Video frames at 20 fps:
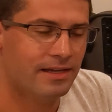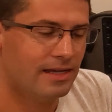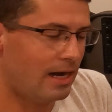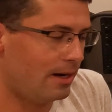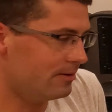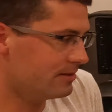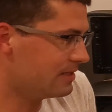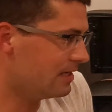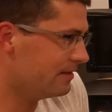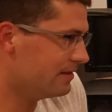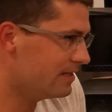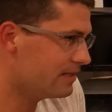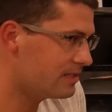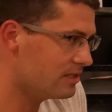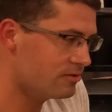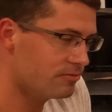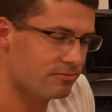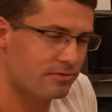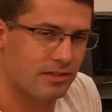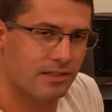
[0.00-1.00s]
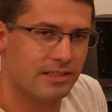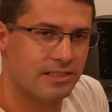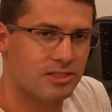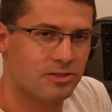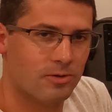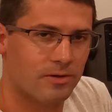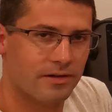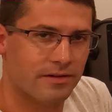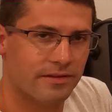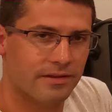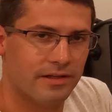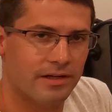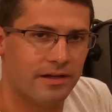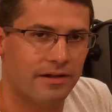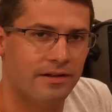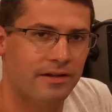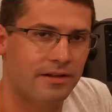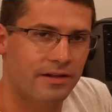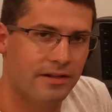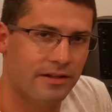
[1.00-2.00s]
I would say this is really sort of
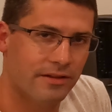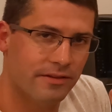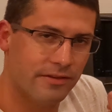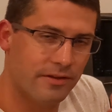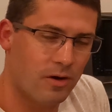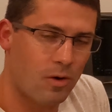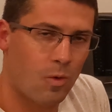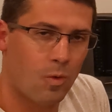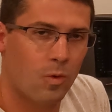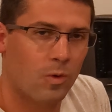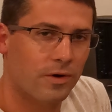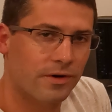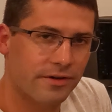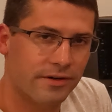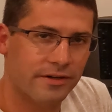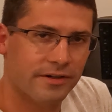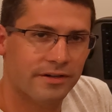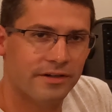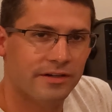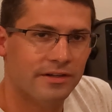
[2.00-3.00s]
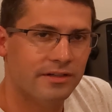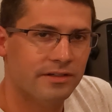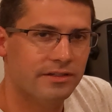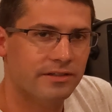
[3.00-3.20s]
the order.